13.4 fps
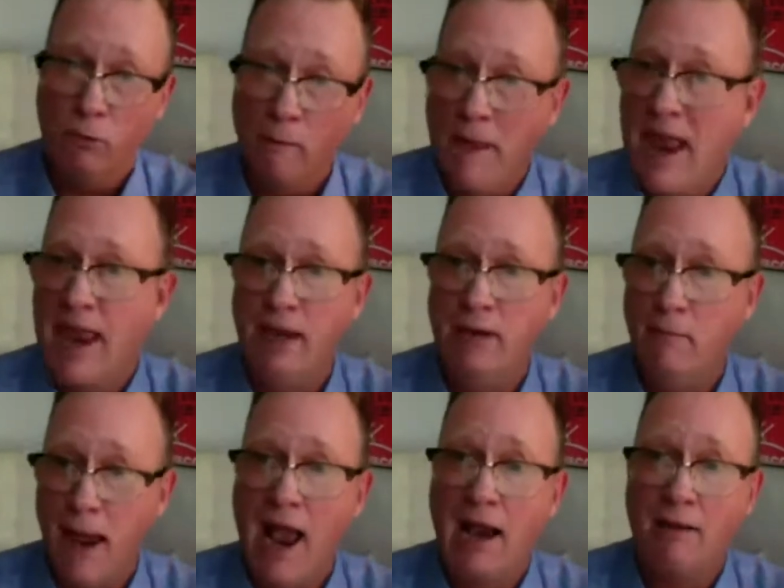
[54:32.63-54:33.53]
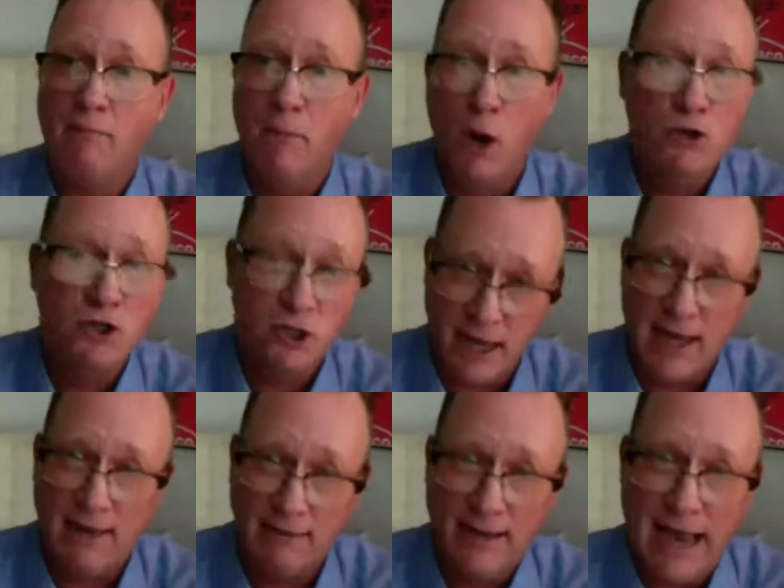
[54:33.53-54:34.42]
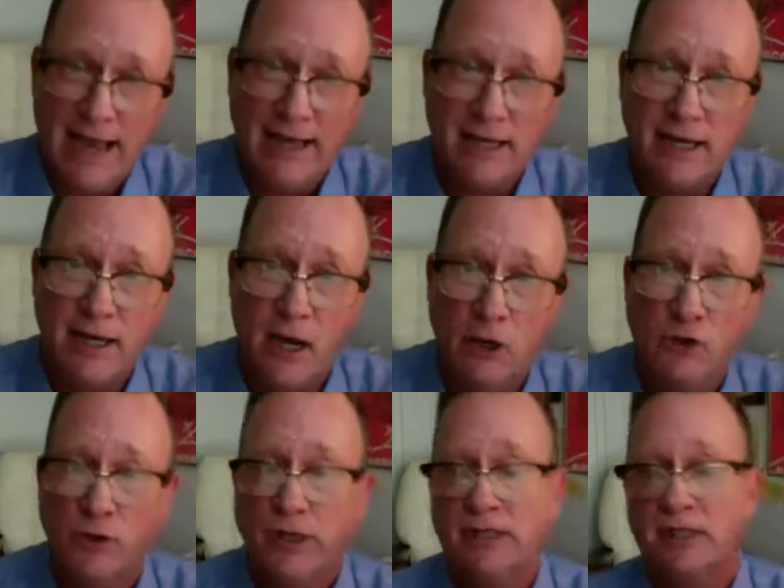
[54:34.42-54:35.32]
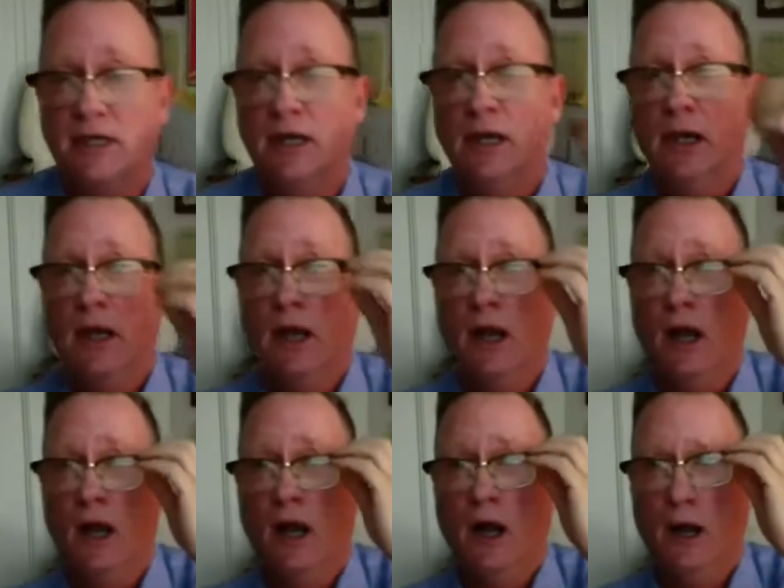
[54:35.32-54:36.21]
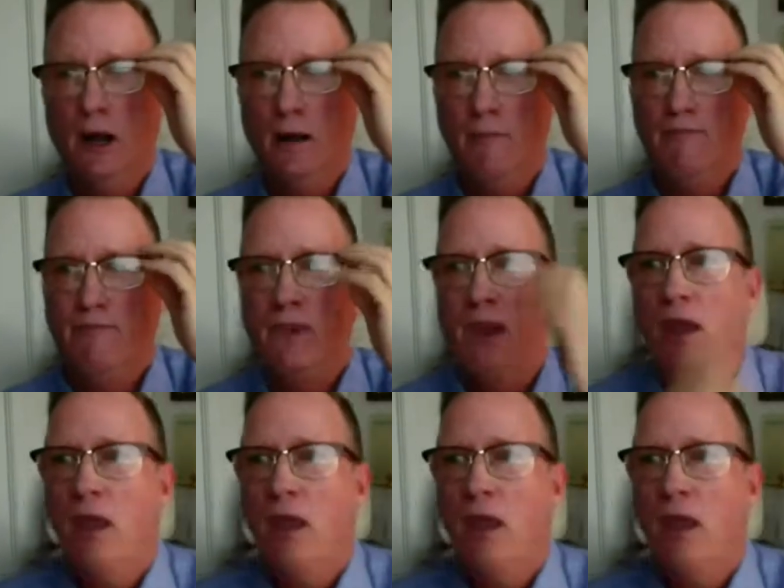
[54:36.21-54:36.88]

remained back mostly in the 1800s um,